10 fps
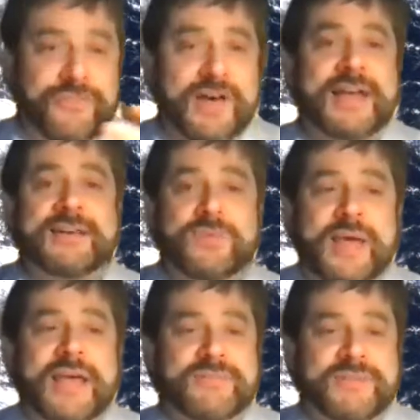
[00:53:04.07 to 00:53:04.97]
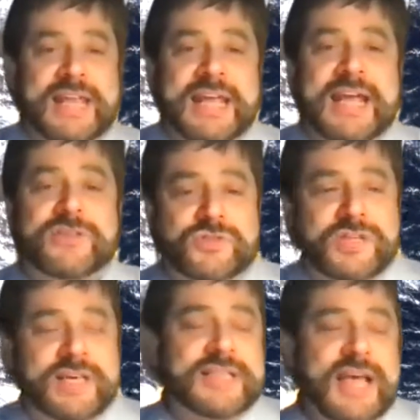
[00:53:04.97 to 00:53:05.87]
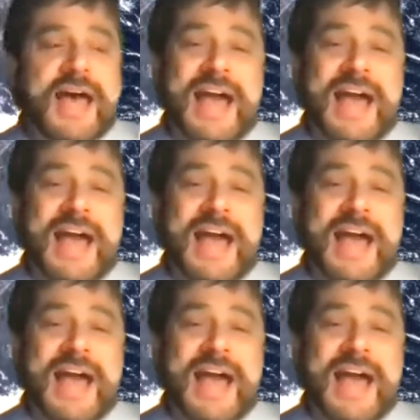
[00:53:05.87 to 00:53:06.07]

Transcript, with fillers: find a way of getting exercise,